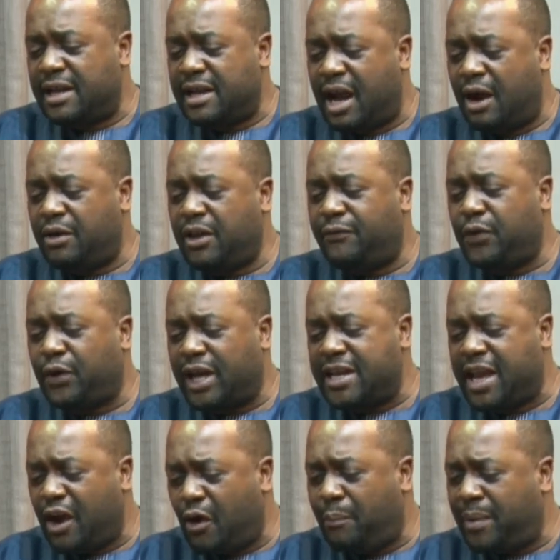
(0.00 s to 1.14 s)
Now, if you
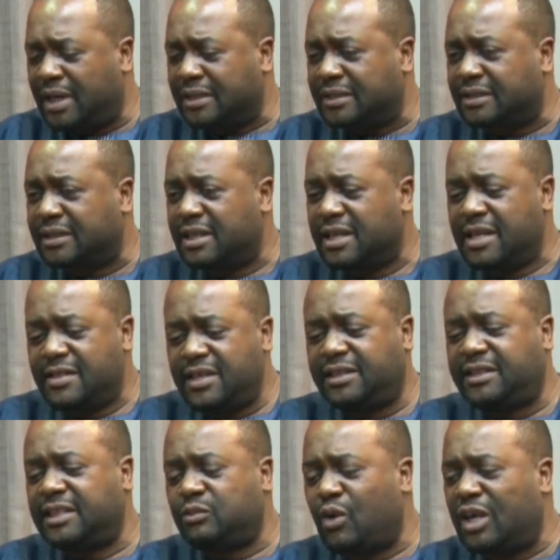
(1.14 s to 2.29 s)
can help us,
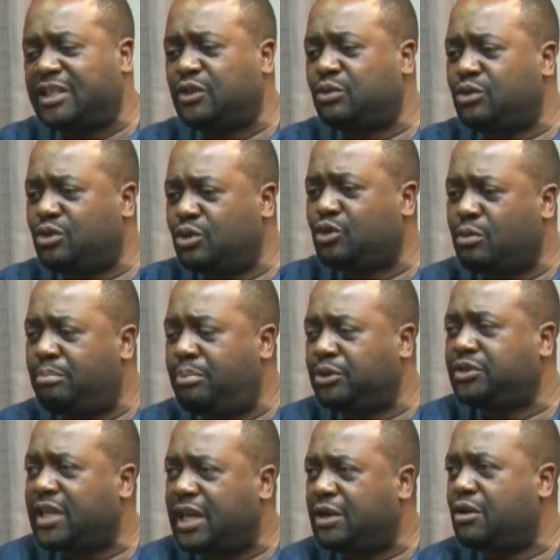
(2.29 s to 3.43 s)
this is what it will do to
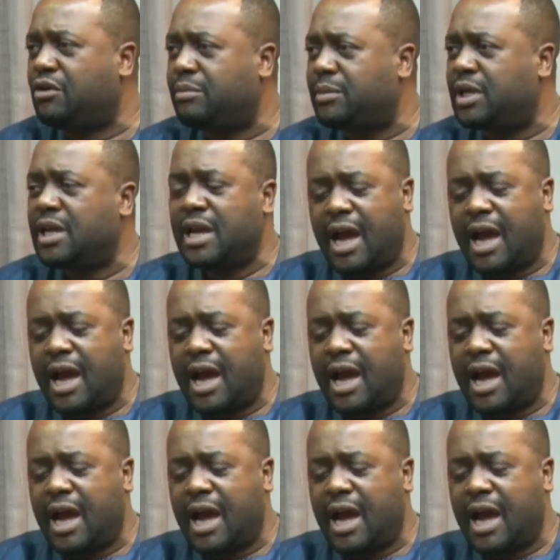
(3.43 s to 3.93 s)
boost the economy.